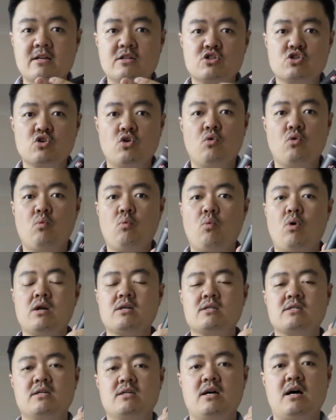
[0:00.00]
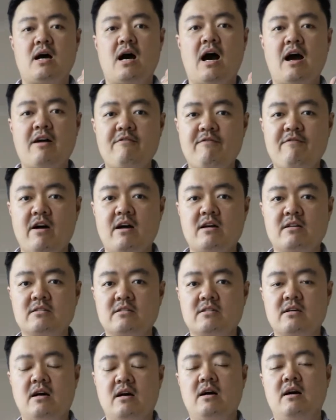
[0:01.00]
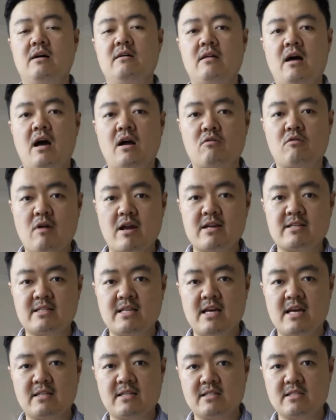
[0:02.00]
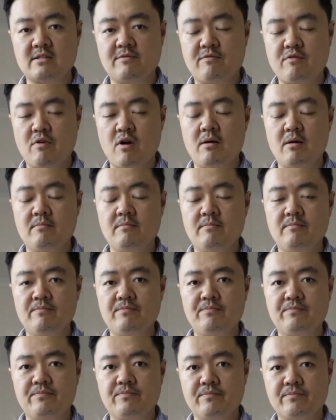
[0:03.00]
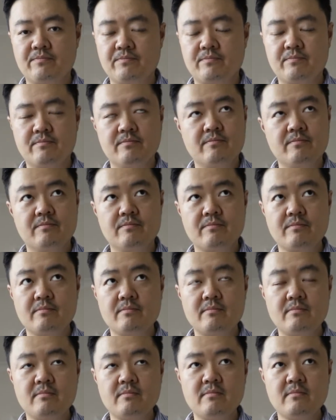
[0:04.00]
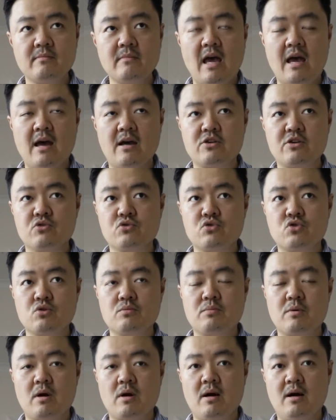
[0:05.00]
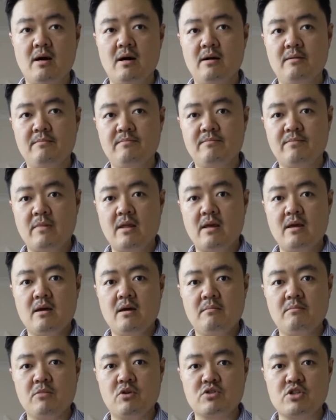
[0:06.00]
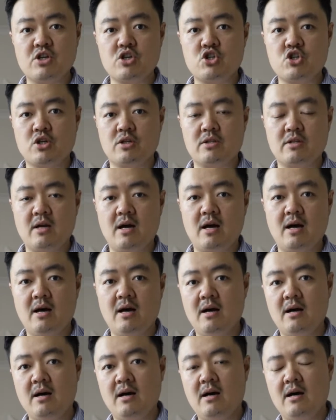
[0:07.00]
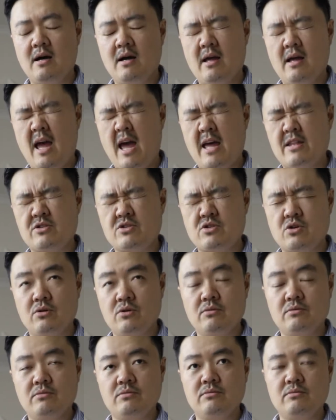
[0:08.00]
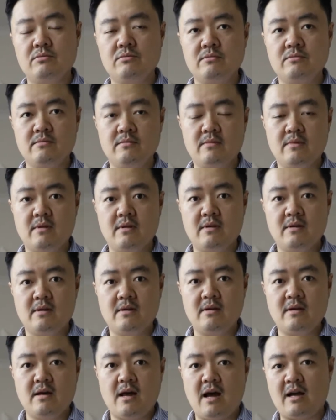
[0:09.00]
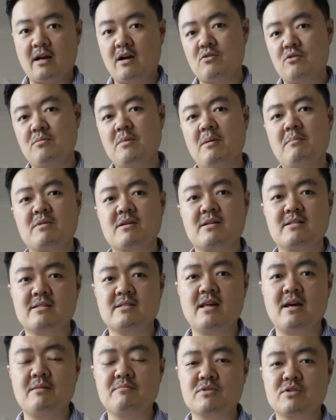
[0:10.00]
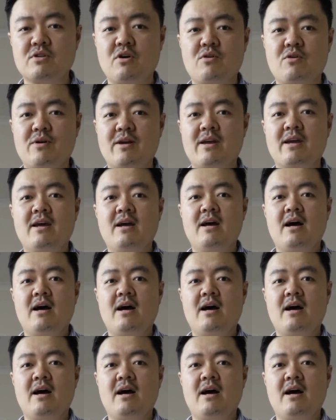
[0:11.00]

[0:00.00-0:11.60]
So what I found uh, a great test from a YouTube um, musician, uh, Anton, I can't remember his name, sorry.